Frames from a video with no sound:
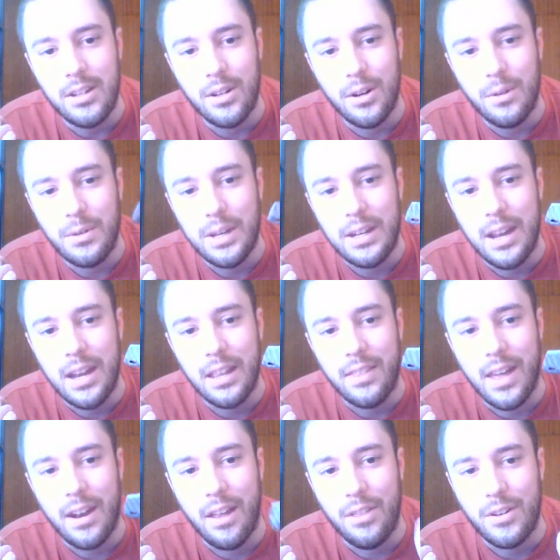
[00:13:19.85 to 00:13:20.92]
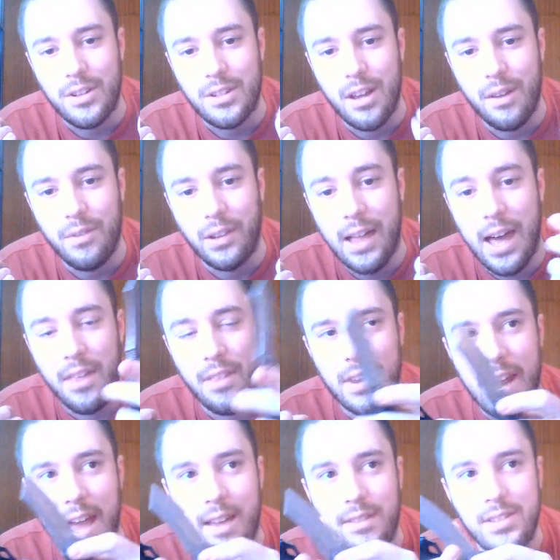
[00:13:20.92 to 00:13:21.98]
You don't need any of that other stuff. A lot of the
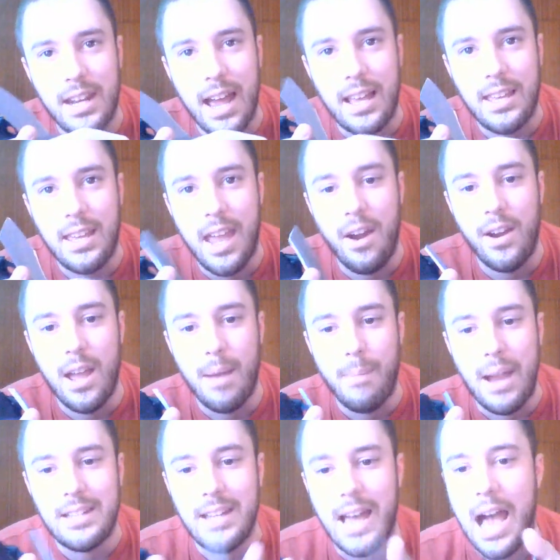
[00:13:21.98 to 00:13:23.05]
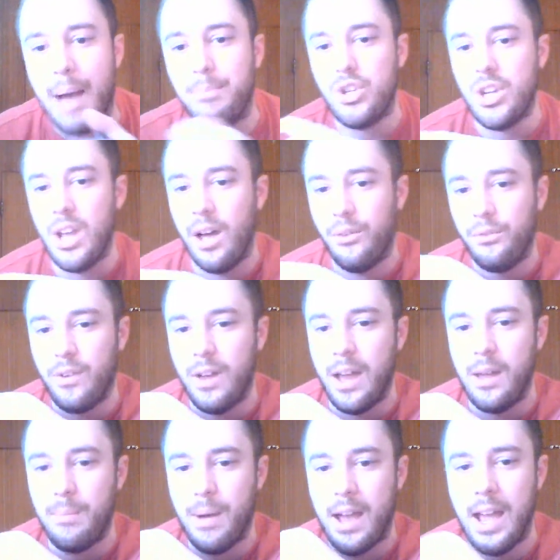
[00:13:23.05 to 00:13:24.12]
knives that I carry on my top shelf
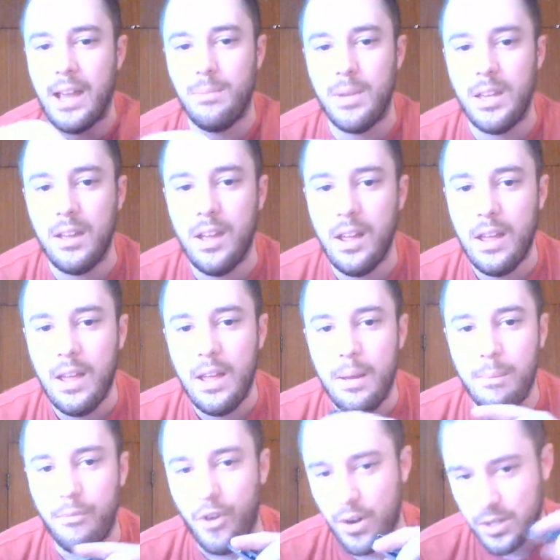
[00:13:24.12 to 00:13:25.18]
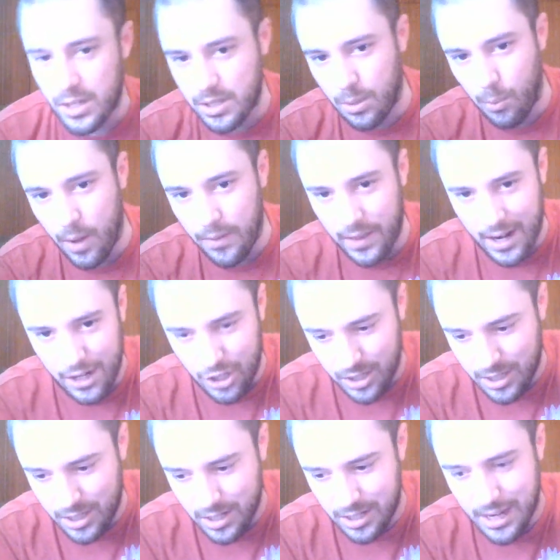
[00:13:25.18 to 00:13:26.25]
behind me versus the one that I
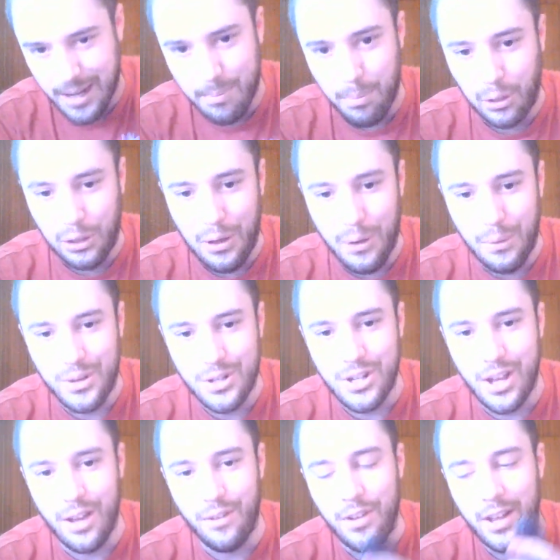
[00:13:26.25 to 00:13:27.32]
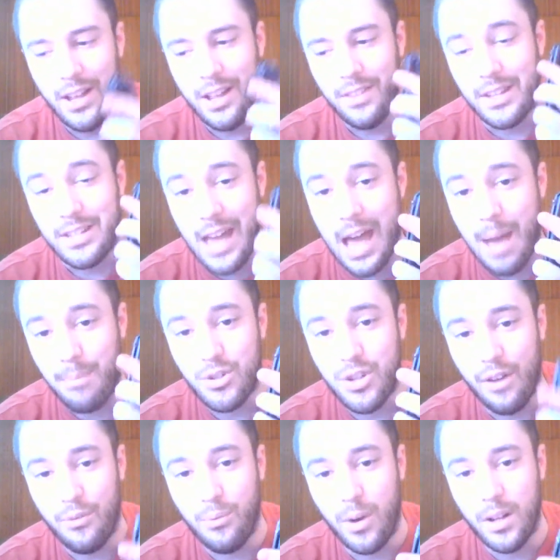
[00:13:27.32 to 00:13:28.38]
just stick below the shelf, the top
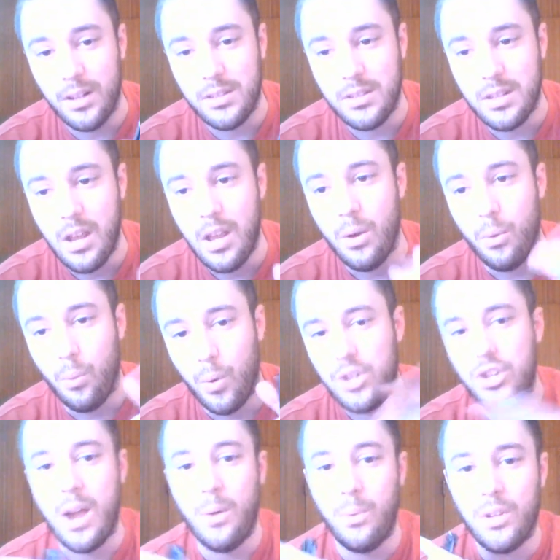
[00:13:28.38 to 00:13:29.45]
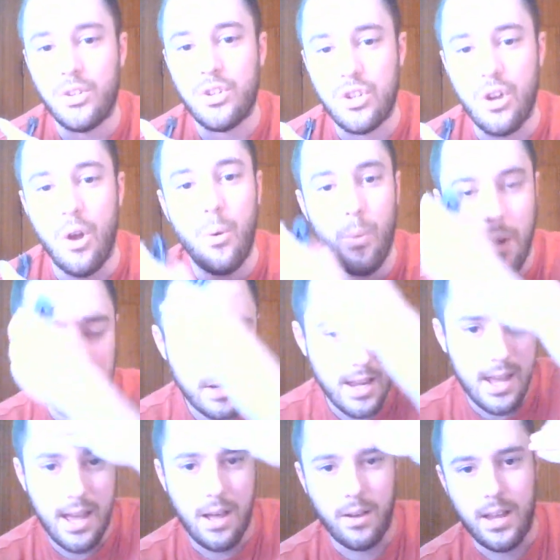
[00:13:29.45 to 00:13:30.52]
shelf ones, which I will show one
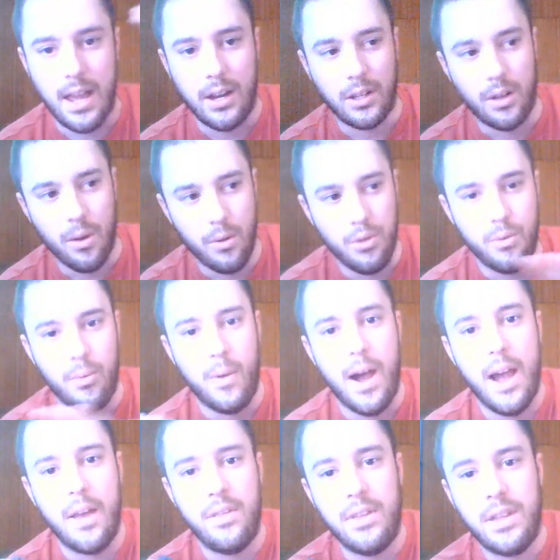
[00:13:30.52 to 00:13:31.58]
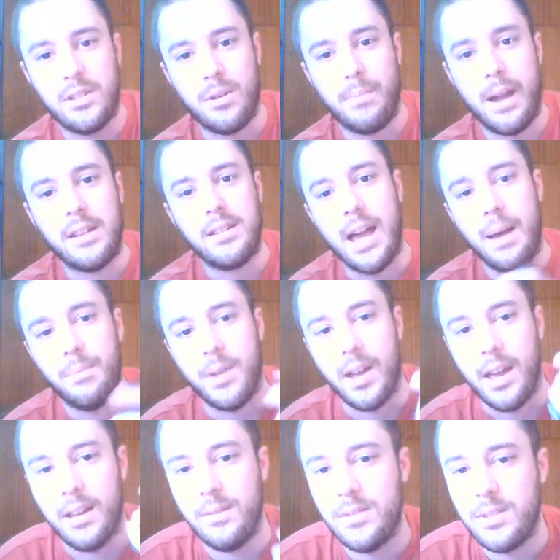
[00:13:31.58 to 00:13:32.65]
day. I'll kind of go through why these are my top
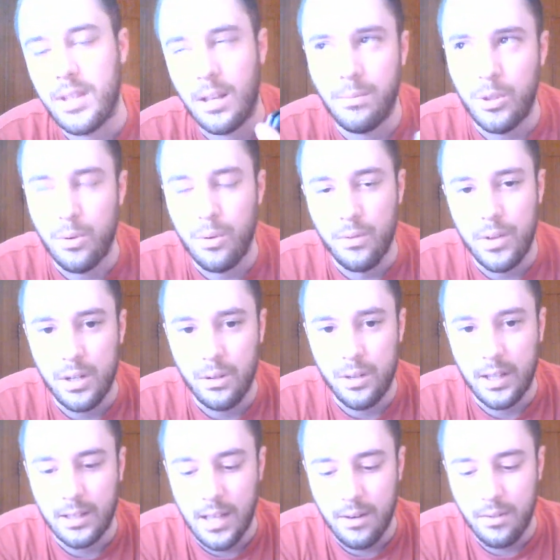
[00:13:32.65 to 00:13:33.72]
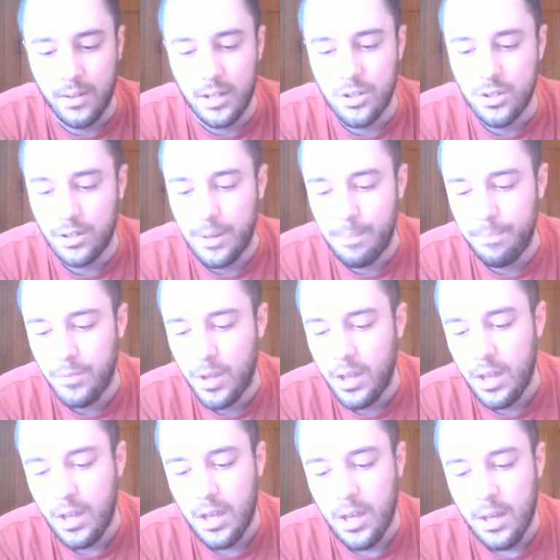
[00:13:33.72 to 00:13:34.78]
knives. I'll do a video like that eventually.
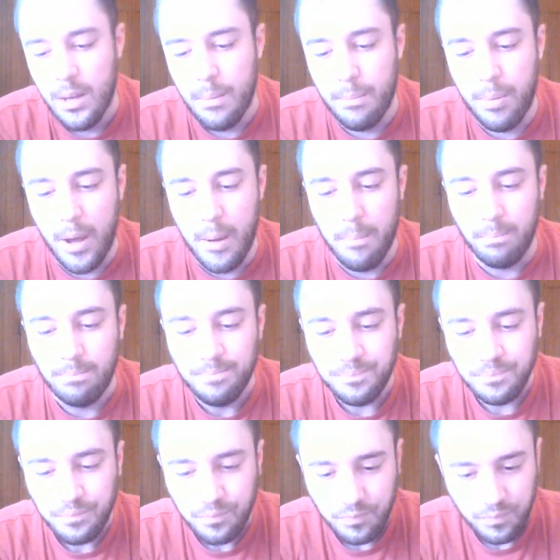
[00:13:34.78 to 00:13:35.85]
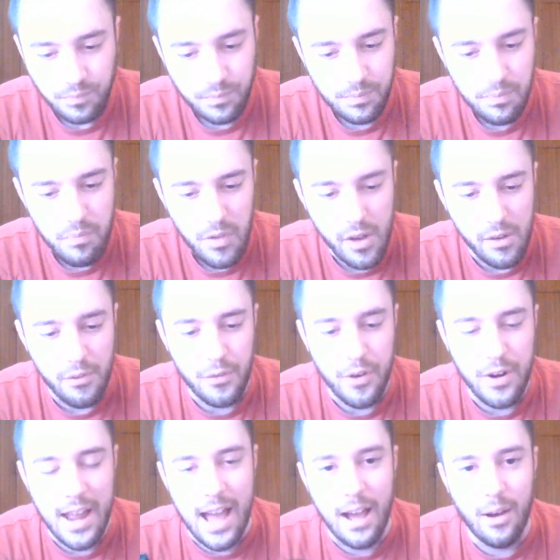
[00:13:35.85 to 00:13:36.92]
But for
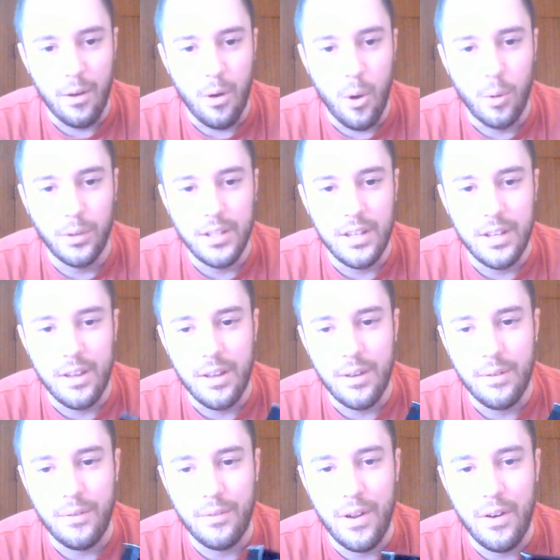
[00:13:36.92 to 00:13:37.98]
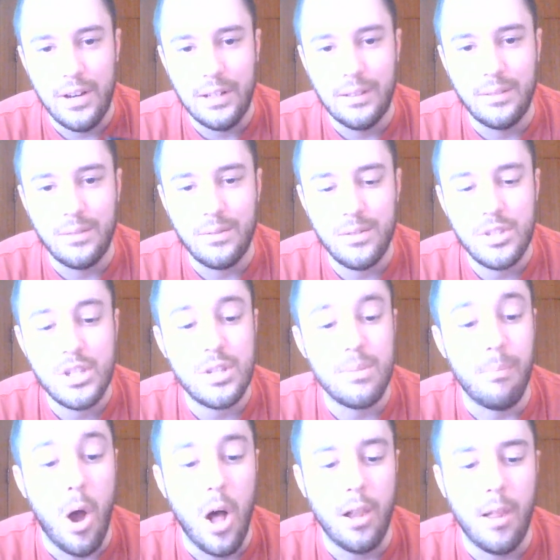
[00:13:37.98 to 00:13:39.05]
now, only a very
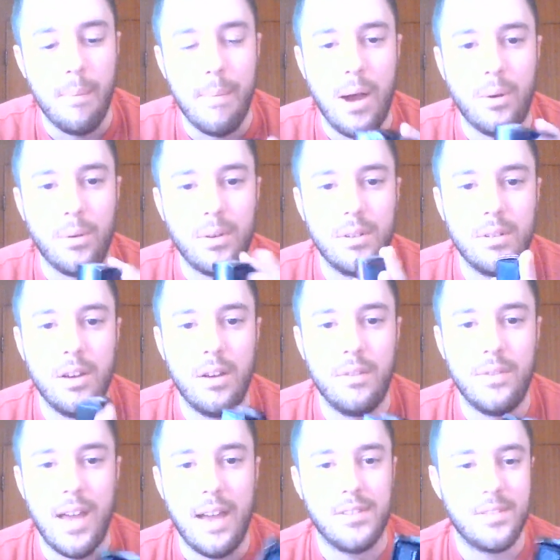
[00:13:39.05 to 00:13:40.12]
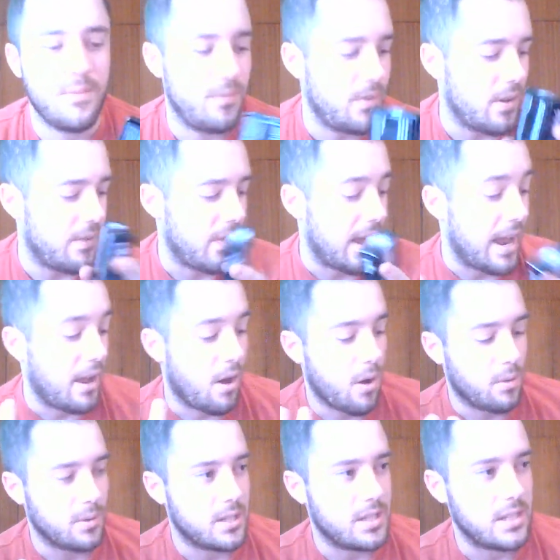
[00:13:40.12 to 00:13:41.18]
small amount of knives that I
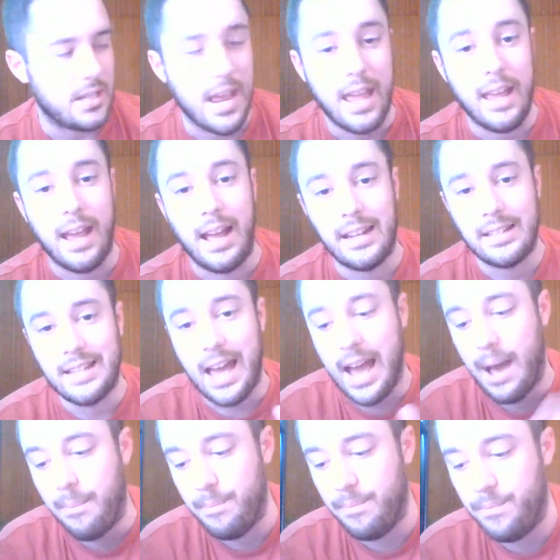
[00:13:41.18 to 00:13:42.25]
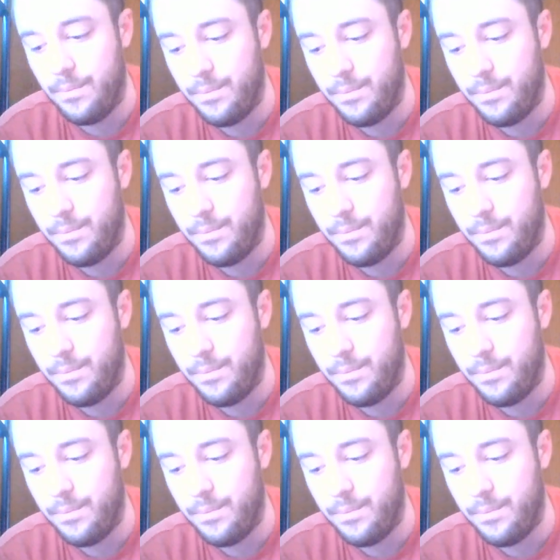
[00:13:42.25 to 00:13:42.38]
own stay on top.